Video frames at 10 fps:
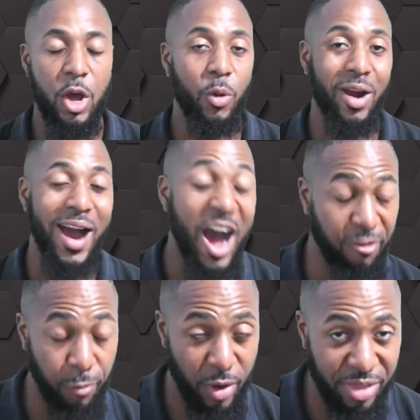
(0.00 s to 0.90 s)
We're
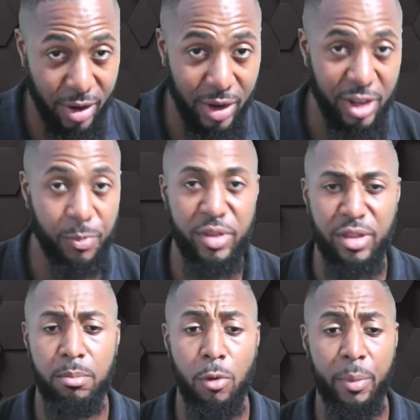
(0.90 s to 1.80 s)
halfway there at this
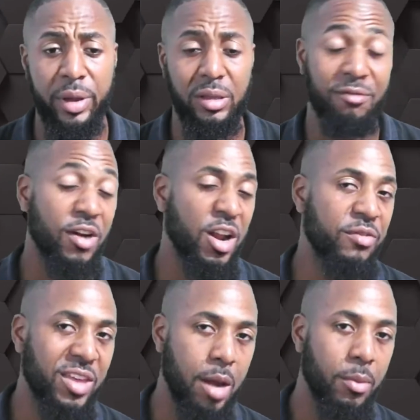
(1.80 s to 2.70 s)
present moment. The value of
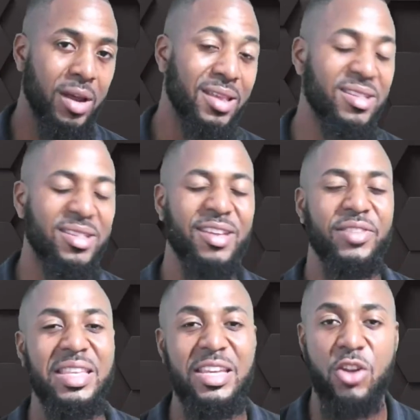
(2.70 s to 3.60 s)
the camera is
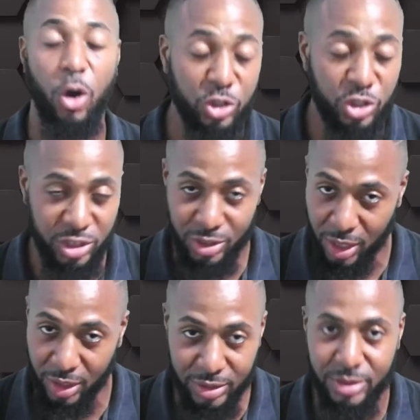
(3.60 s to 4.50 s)

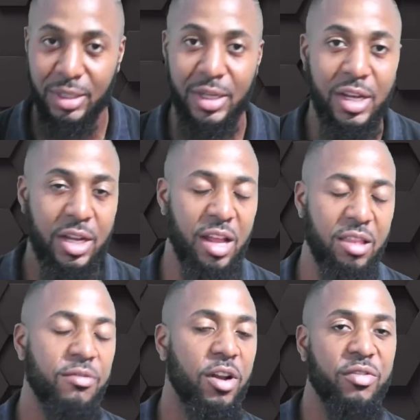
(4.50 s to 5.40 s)
$1,700. That's
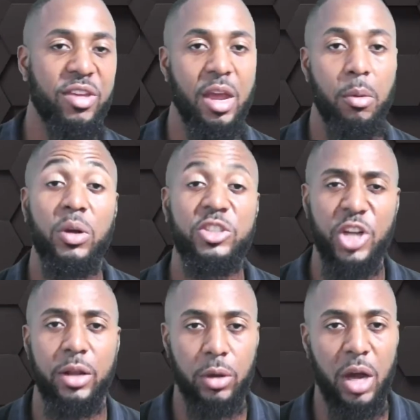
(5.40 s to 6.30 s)
the value of the camera. We're
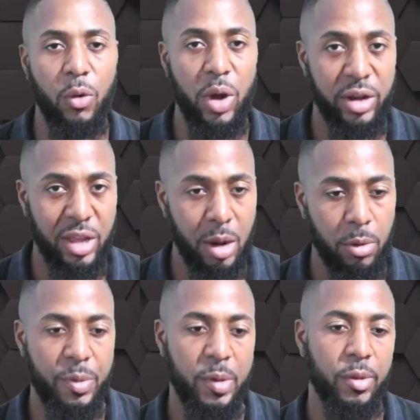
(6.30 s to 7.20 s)
trying to acquire the
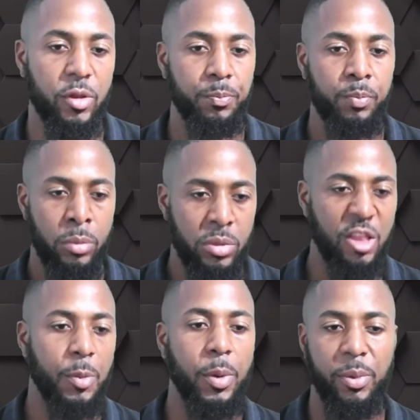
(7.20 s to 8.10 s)
camera, people. So that's
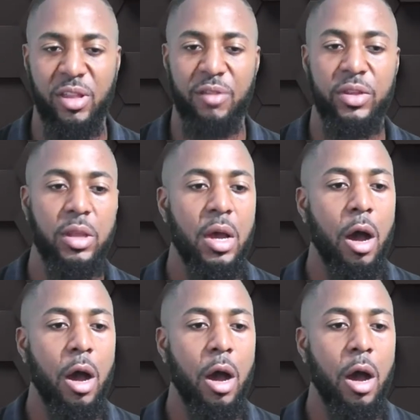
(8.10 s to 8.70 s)
the purpose of it.